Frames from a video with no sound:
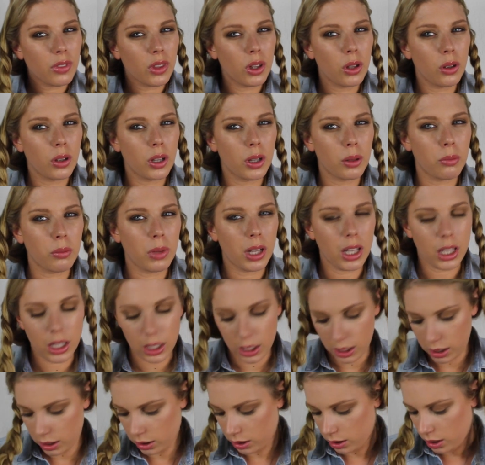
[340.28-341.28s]
you can
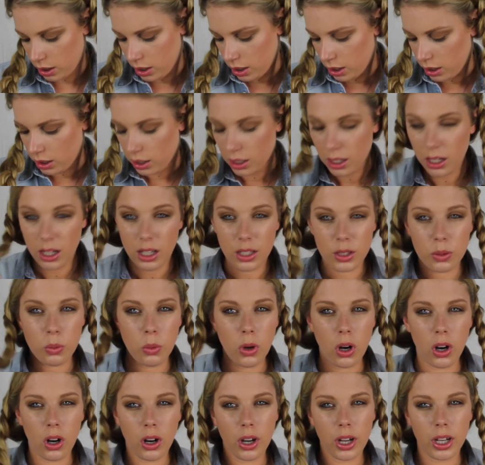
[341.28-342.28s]
make it as
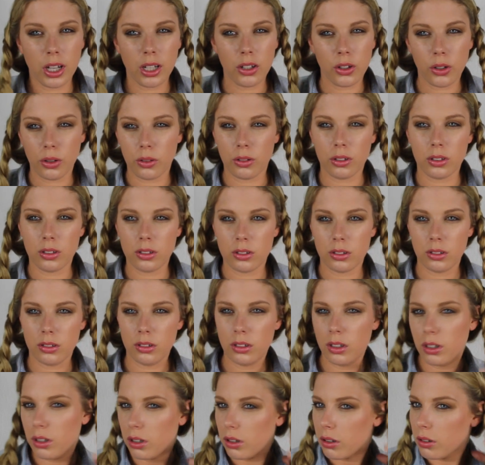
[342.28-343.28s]
wide or as
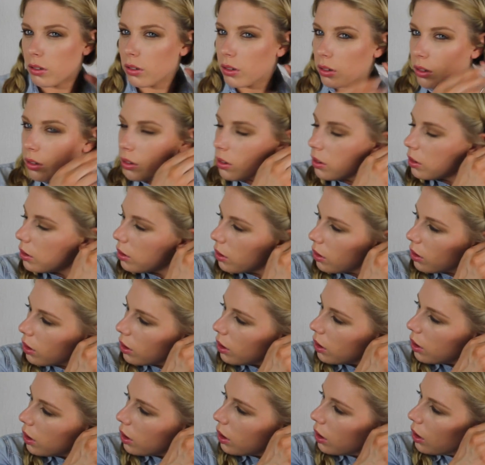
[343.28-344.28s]
you know
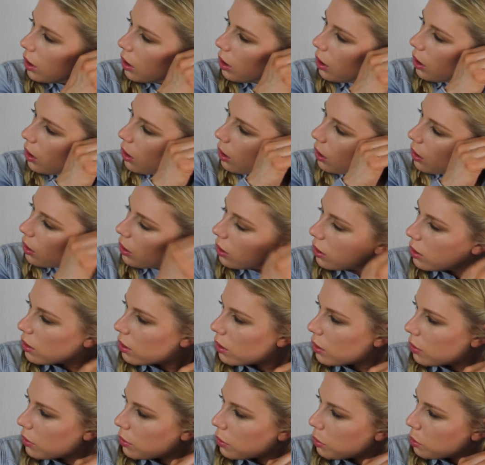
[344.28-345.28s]
as
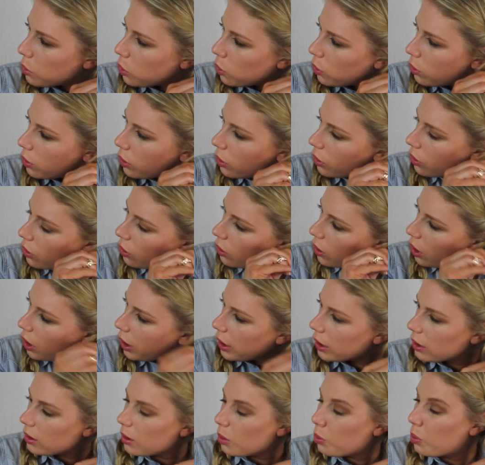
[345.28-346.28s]
small as you
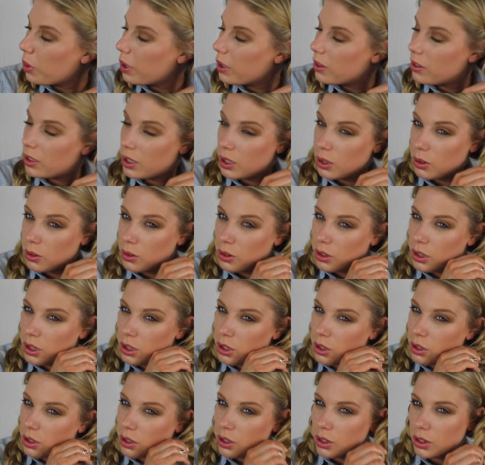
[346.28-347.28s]
like depending on the
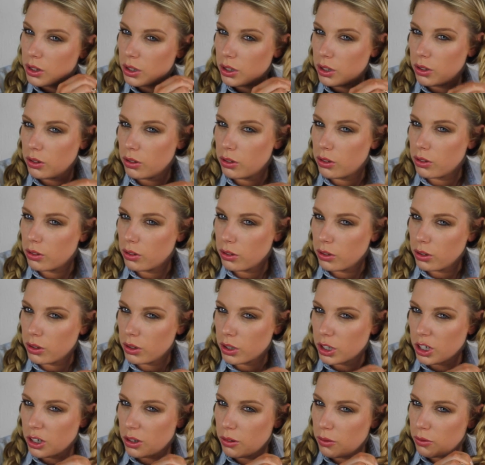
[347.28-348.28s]
look that you're
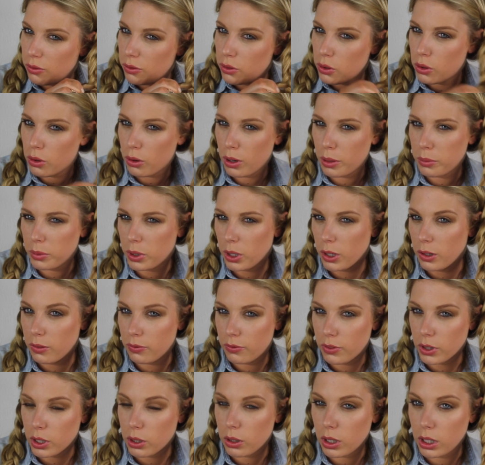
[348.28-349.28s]
you're going for I'm going
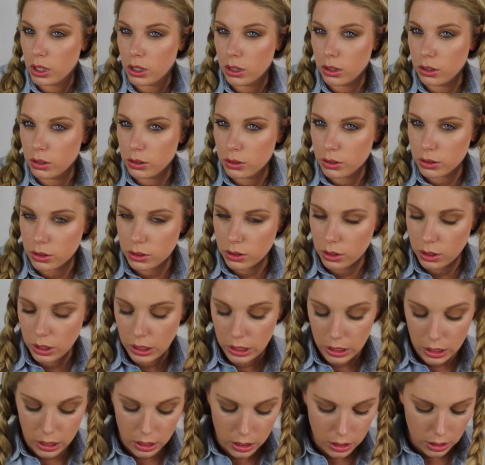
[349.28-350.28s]
for quite loose
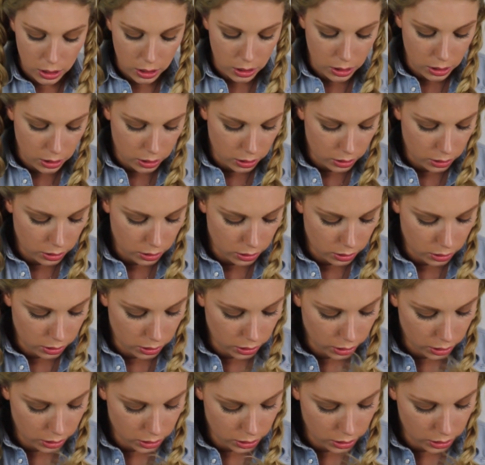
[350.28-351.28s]

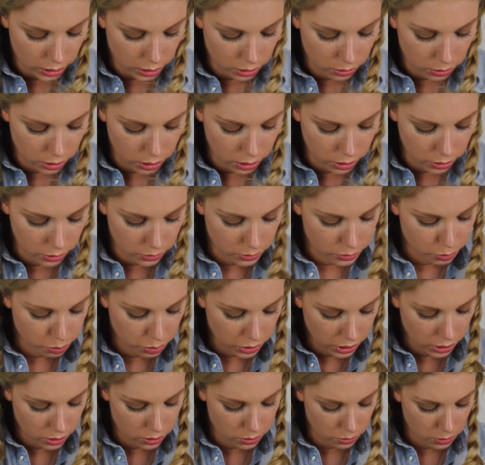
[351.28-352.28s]
like I say quite loose
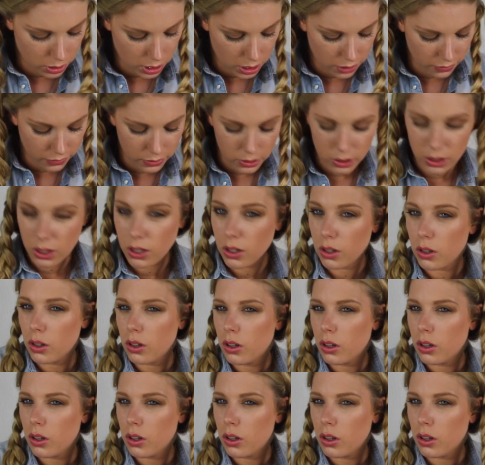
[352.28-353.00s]
beach waves